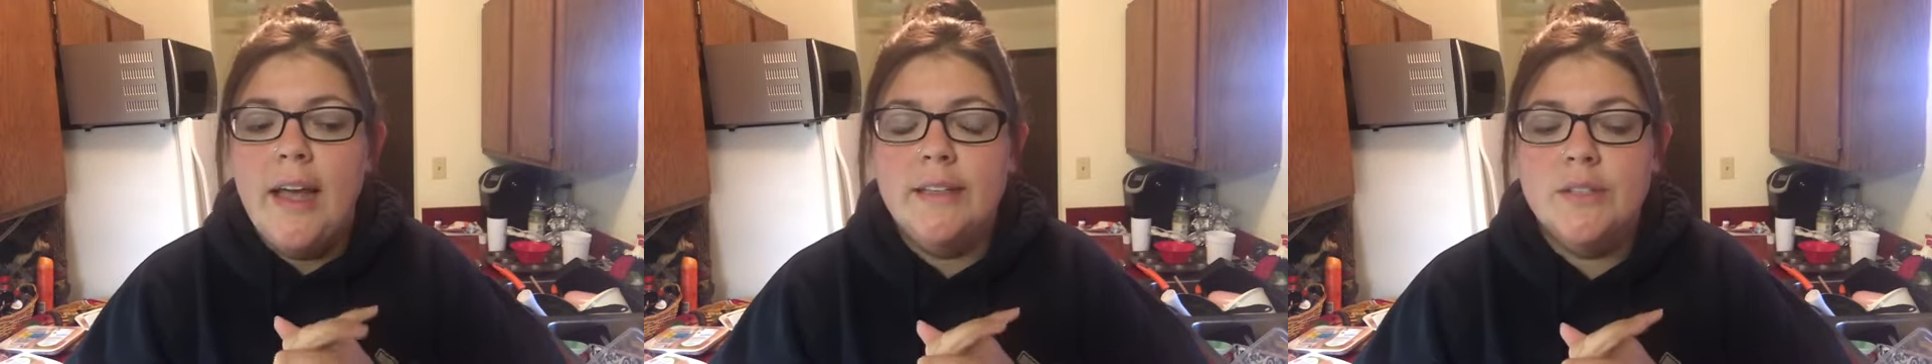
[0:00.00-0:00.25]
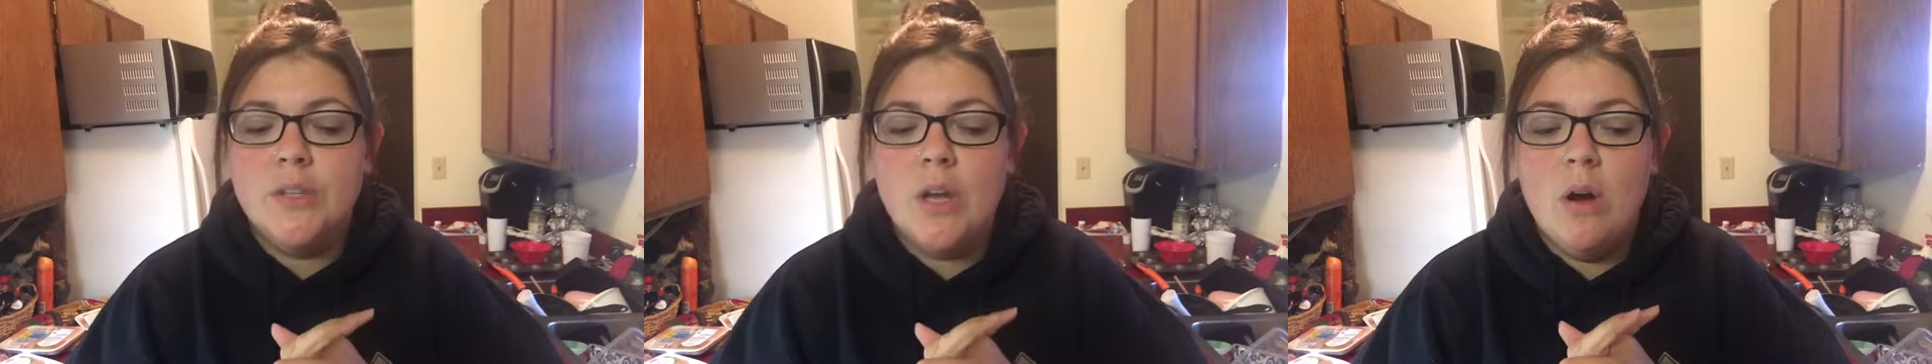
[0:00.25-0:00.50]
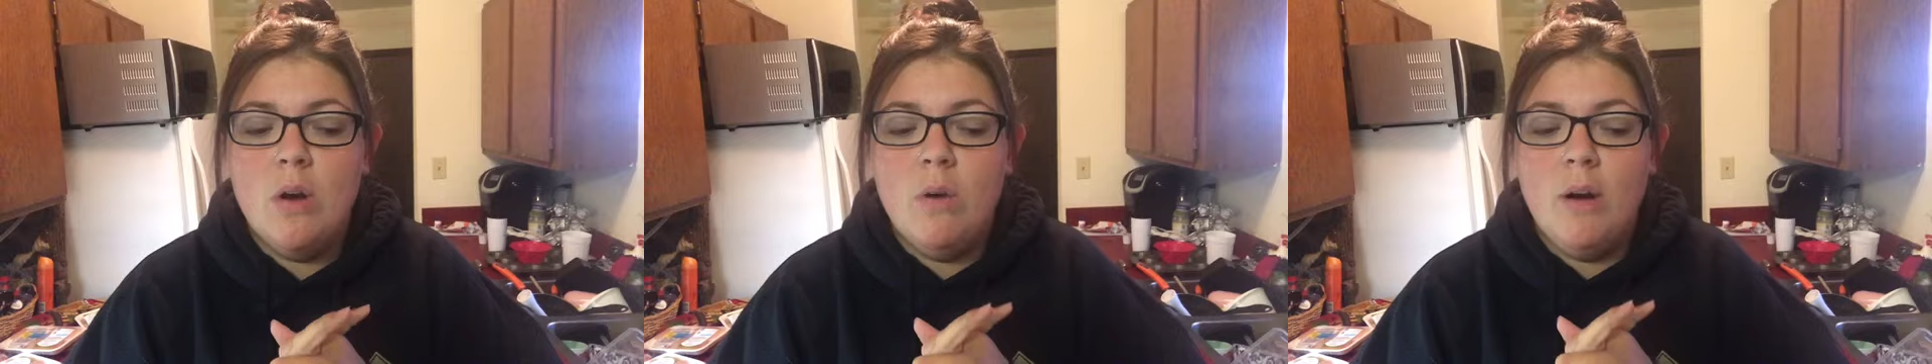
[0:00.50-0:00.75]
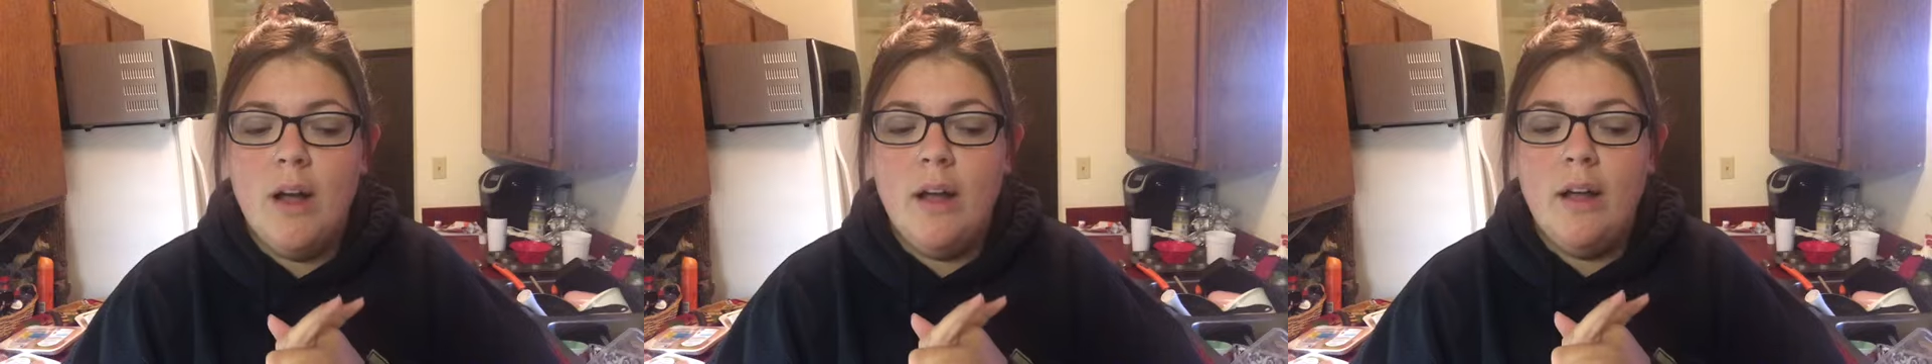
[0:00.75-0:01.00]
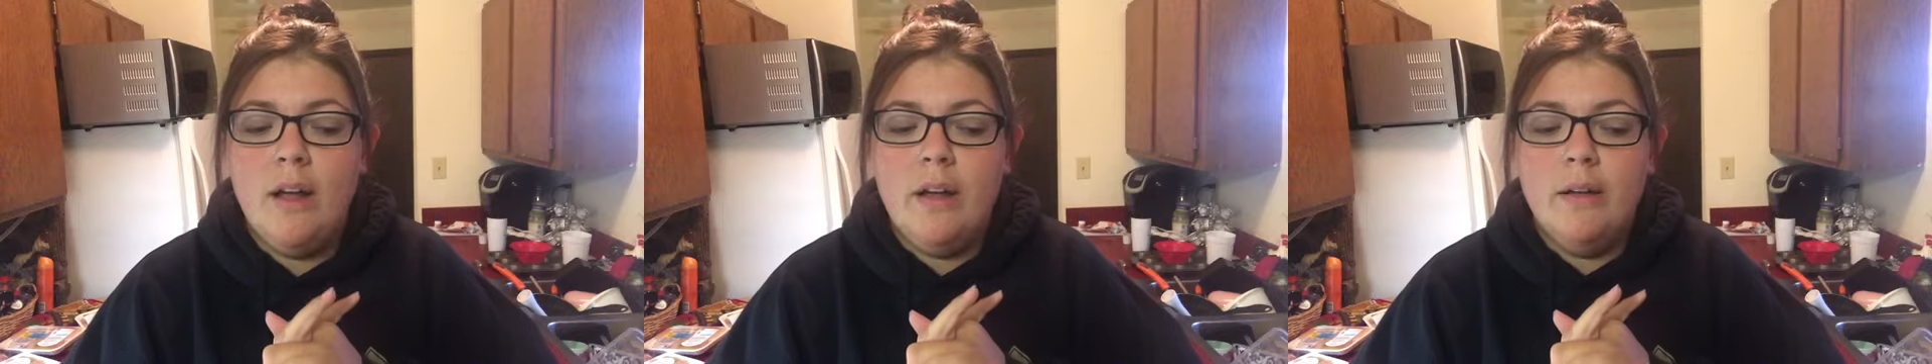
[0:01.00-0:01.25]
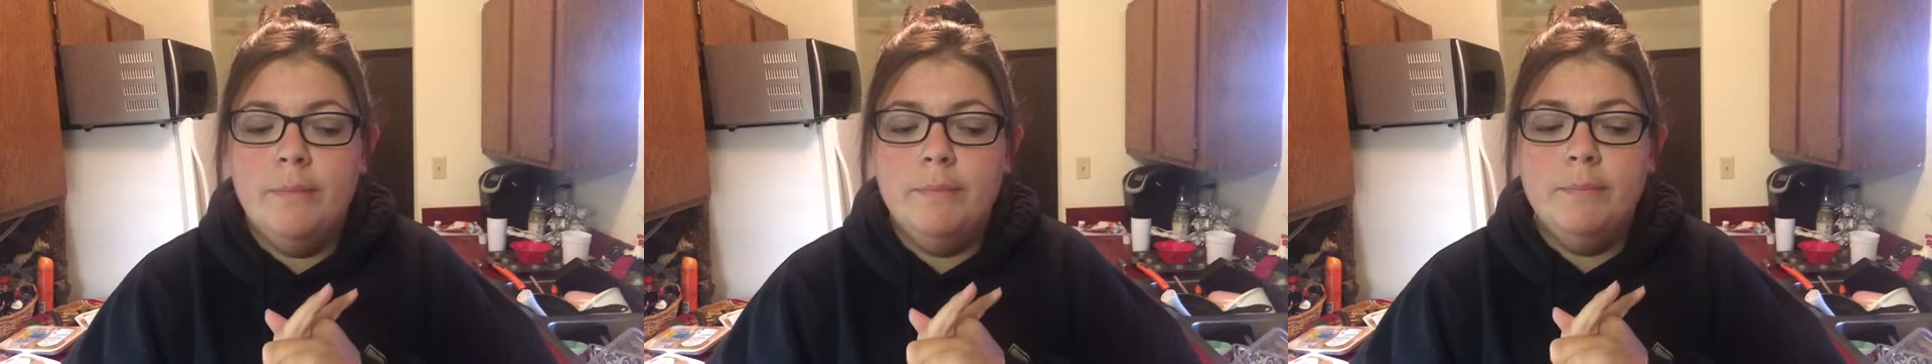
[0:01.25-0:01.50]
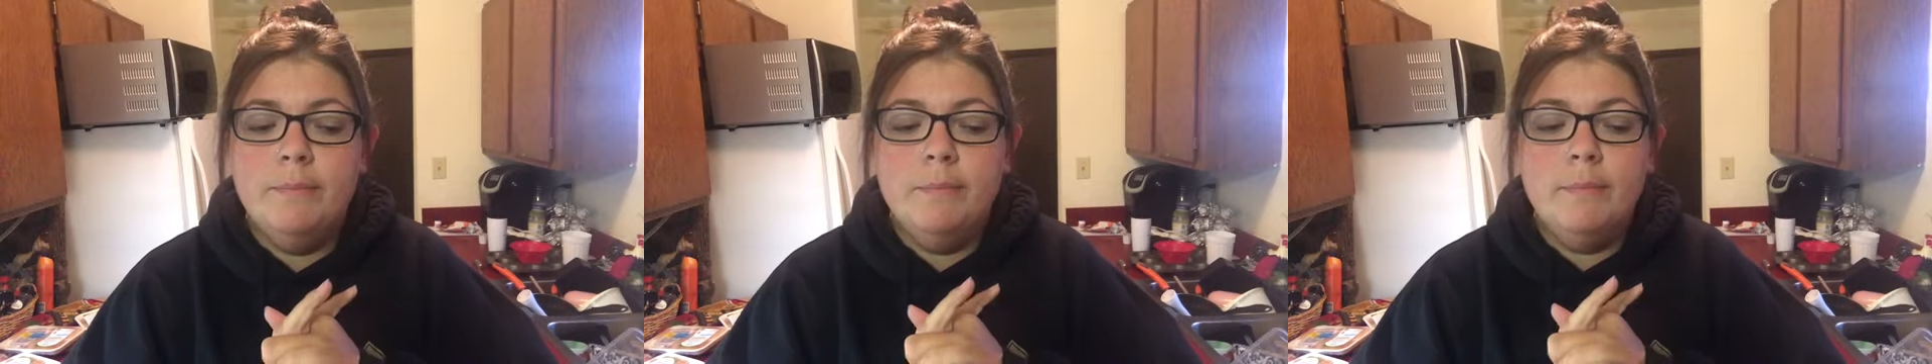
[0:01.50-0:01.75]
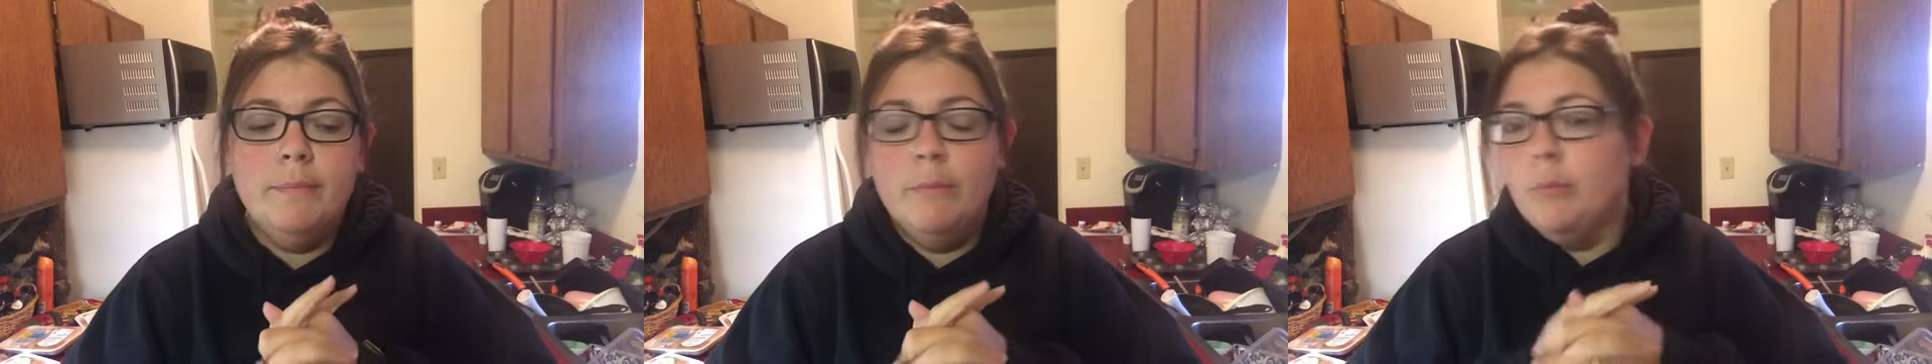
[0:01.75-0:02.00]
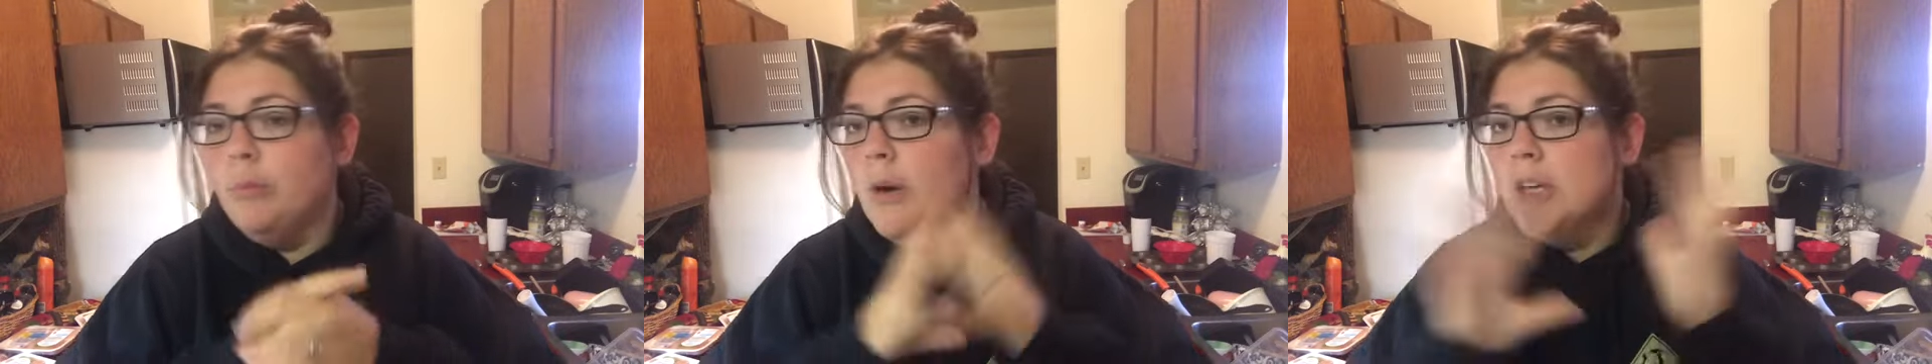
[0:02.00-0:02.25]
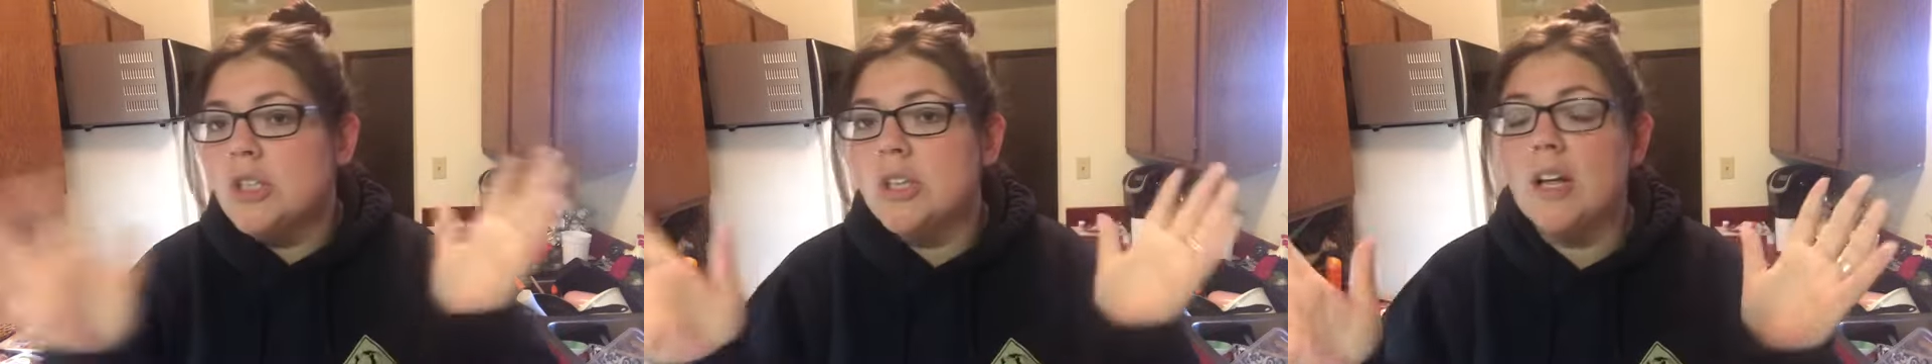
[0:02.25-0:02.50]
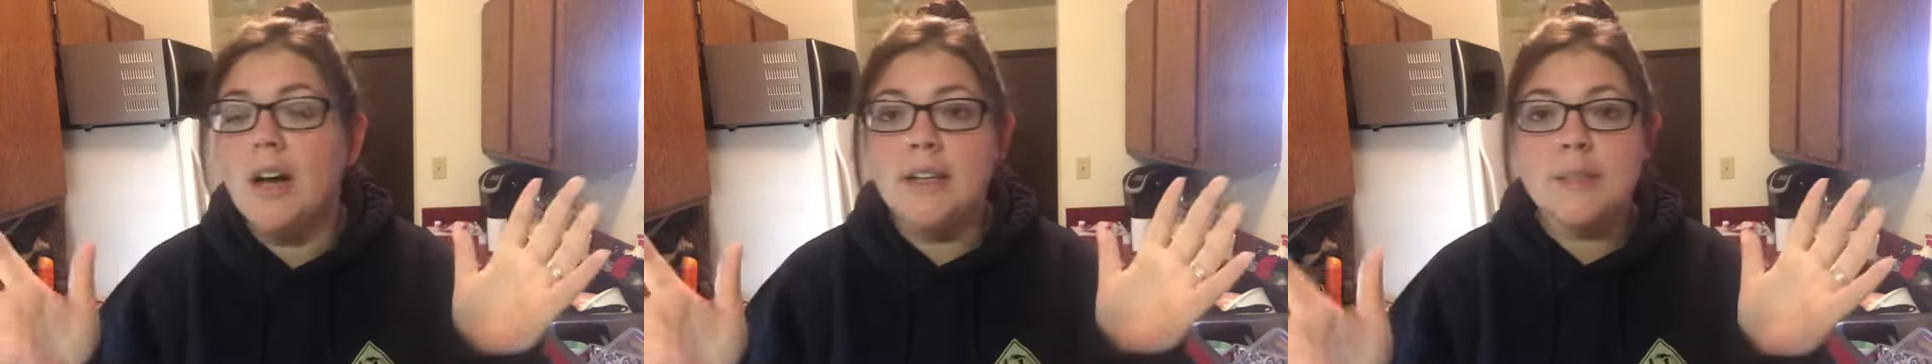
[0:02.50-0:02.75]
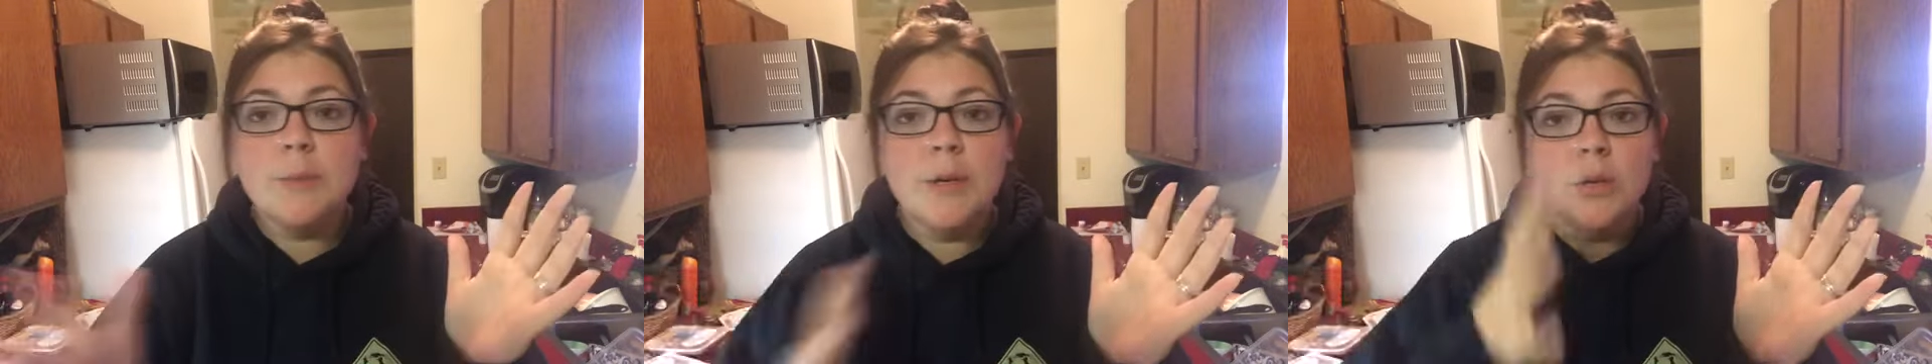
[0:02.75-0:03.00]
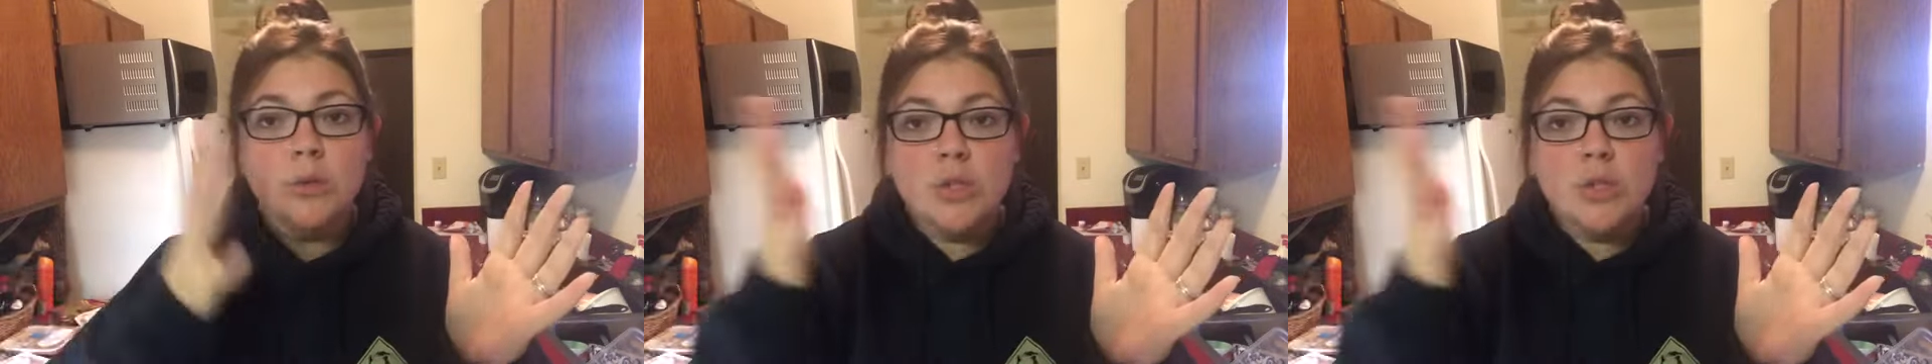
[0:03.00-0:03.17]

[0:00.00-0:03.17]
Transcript: And so um, rushed to the hospital.